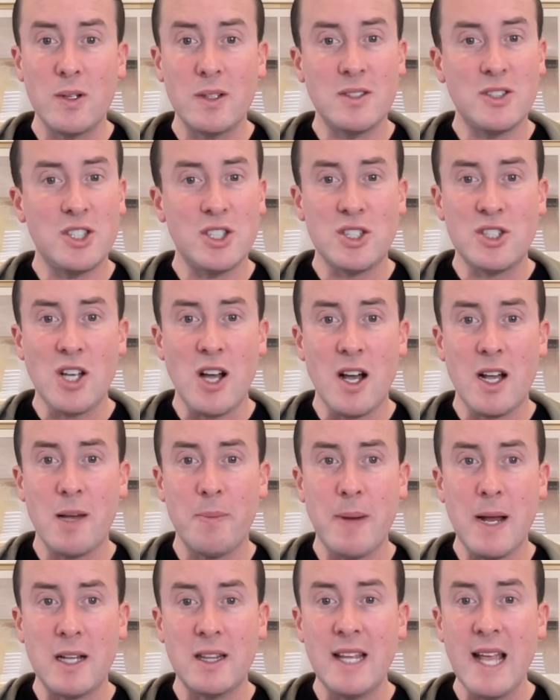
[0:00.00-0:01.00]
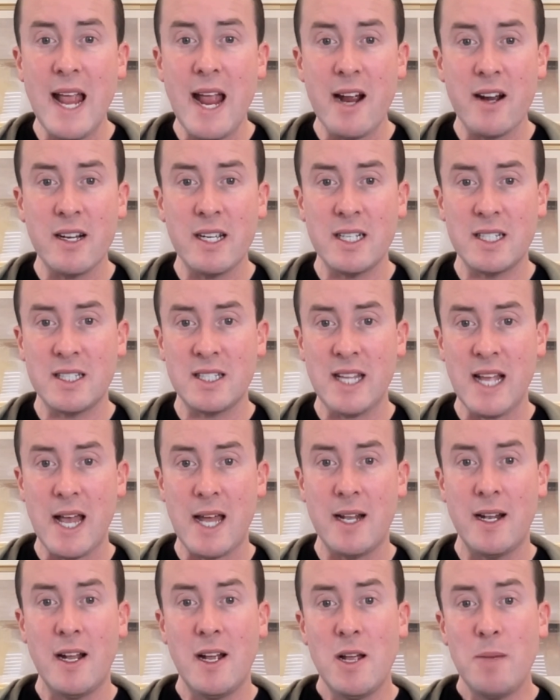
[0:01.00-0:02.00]
just talk about the areas
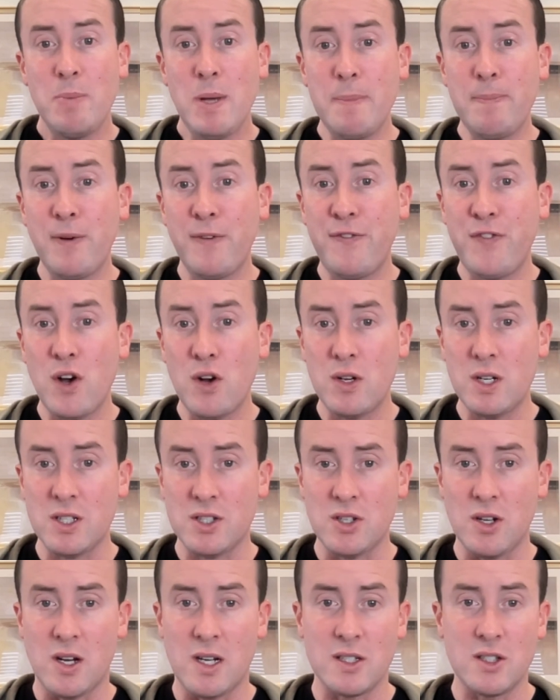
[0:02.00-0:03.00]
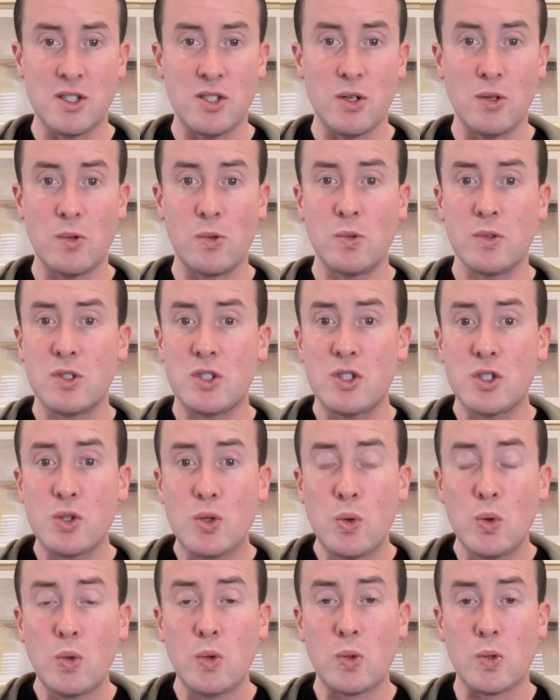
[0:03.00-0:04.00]
that people focus on. So
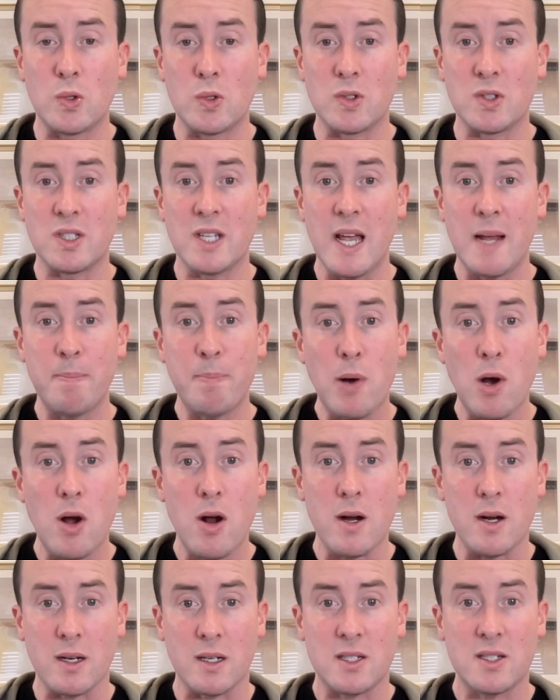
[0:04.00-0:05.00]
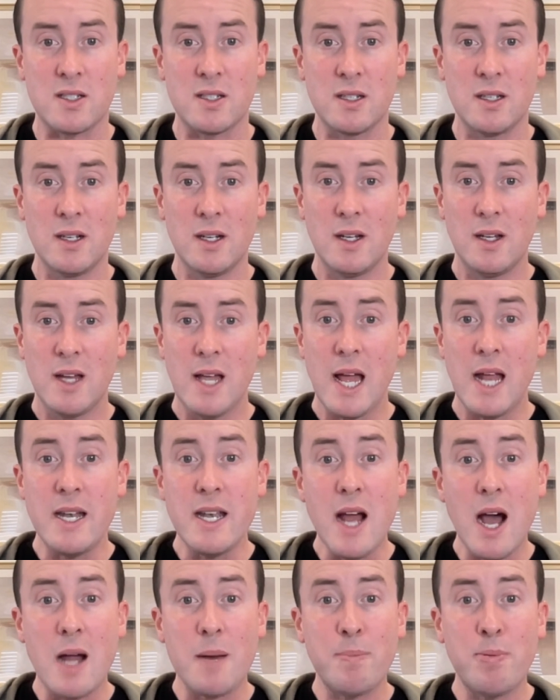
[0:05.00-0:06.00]
schools and parks and
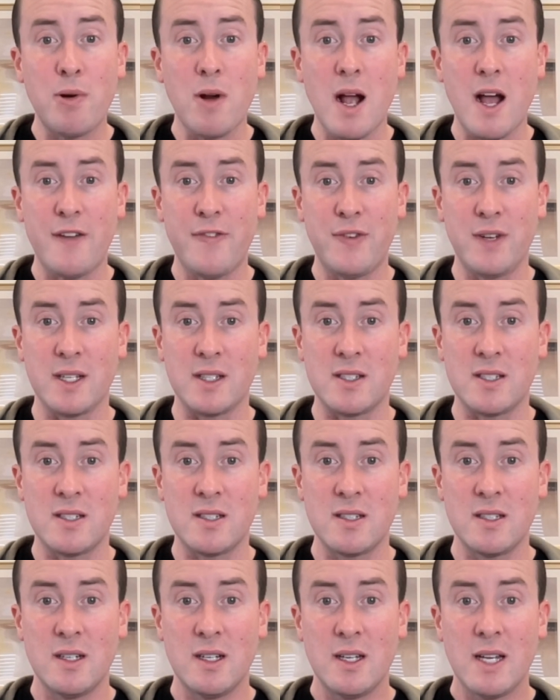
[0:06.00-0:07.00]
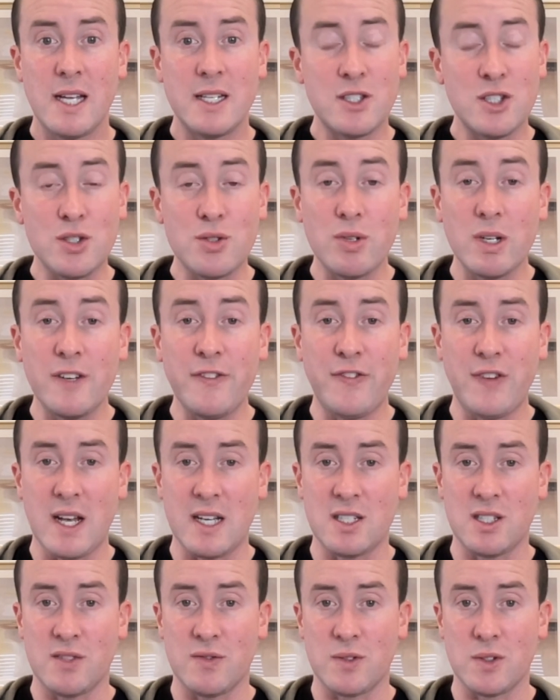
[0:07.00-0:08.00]
nonprofits and street
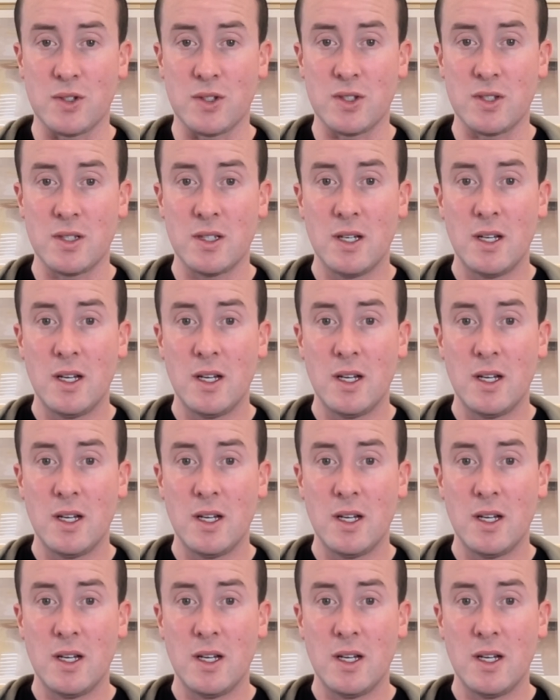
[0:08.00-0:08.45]
festivals.